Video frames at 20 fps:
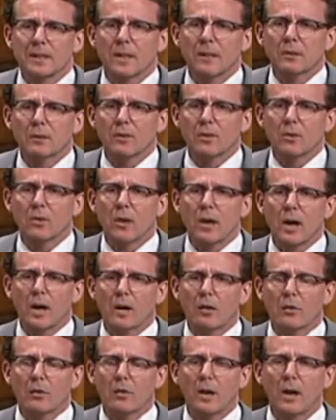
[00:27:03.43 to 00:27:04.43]
I don't know
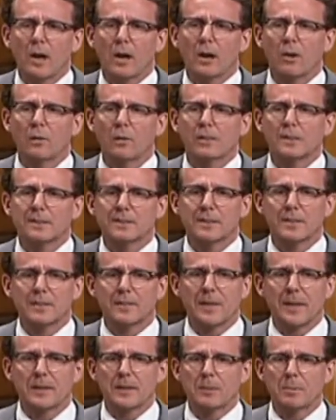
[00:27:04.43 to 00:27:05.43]
how it is that
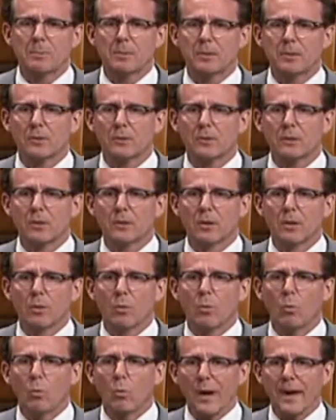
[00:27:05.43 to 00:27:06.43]
the NDP could
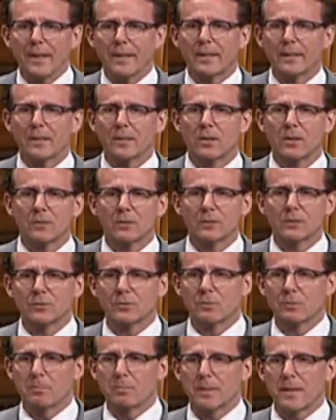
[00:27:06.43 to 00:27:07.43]
weigh in on this
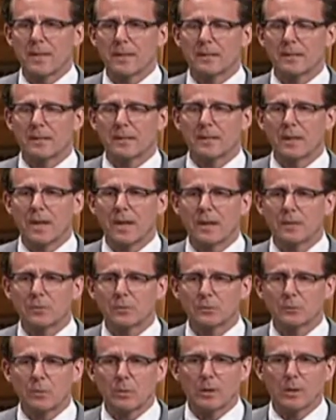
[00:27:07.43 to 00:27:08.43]
debate, and I
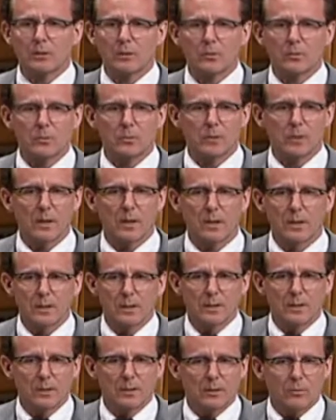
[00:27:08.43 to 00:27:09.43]
just wanted to
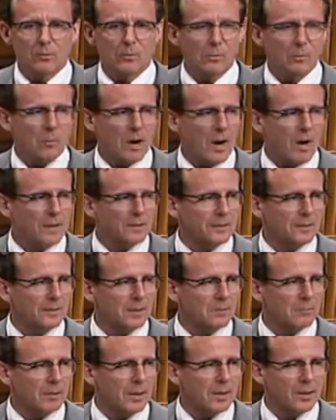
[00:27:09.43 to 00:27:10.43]
remind
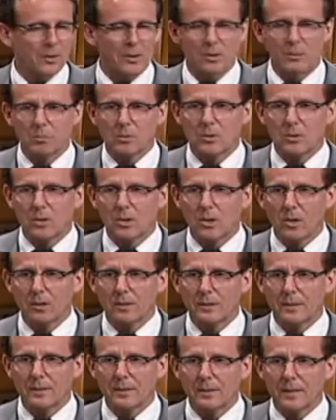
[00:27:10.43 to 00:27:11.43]
my Honourable
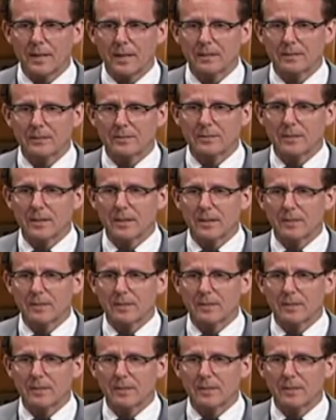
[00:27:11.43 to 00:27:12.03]
colleague that